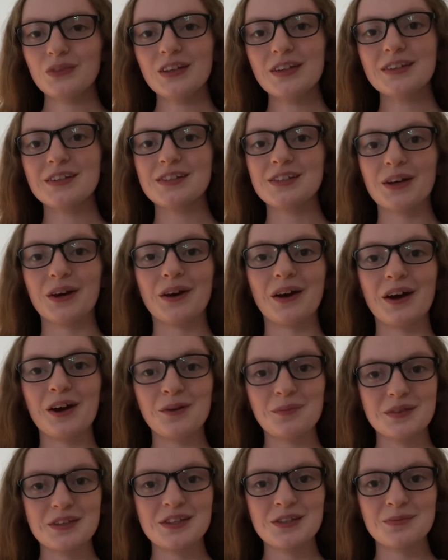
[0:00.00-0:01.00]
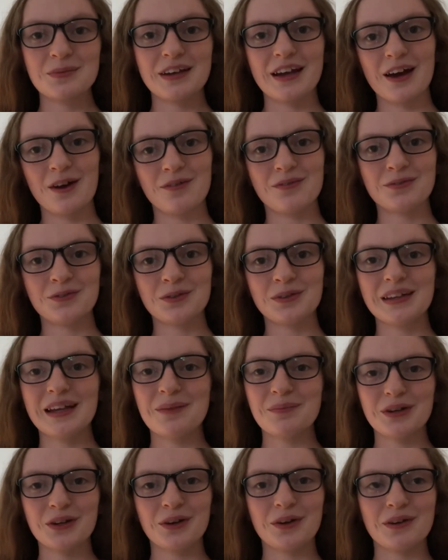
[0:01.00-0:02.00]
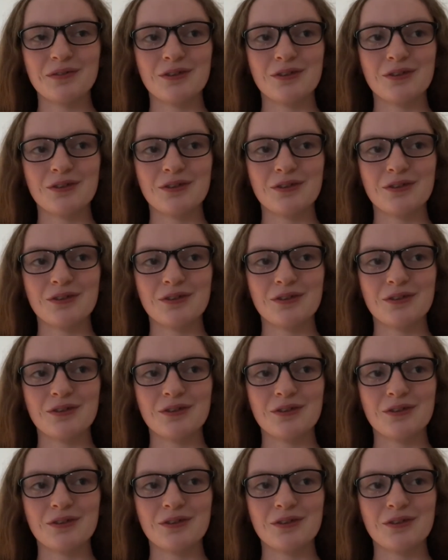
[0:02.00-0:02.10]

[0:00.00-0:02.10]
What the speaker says: So I hope this has been helpful. Let me know if